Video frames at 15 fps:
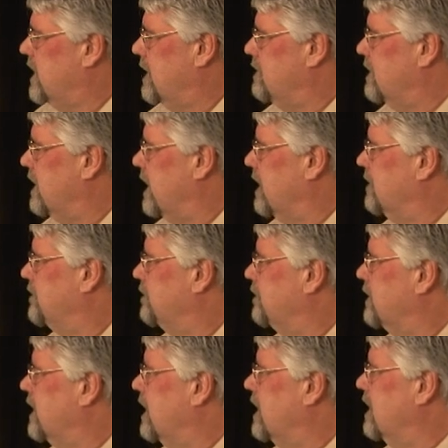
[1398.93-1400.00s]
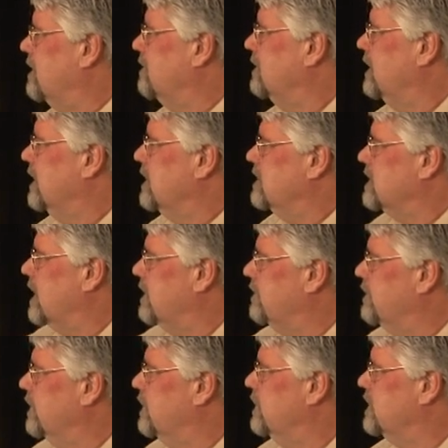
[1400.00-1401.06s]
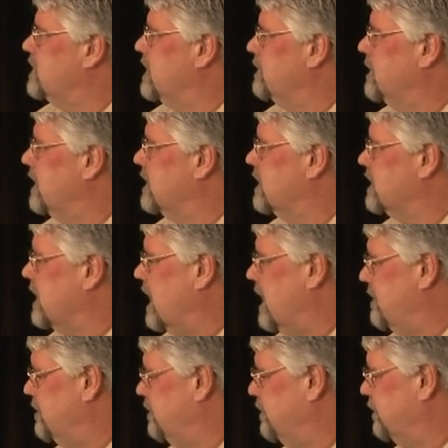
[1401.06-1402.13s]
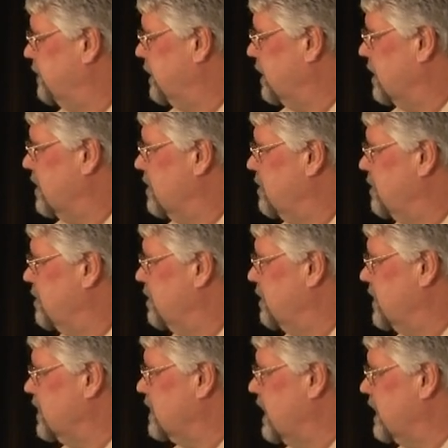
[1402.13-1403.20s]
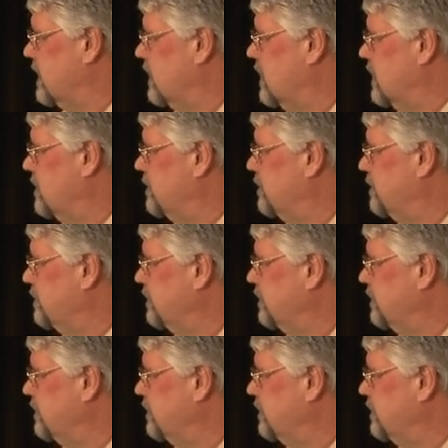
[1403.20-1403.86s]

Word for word: same thing. Uh, it's got a fluid chimney at the top, just like your home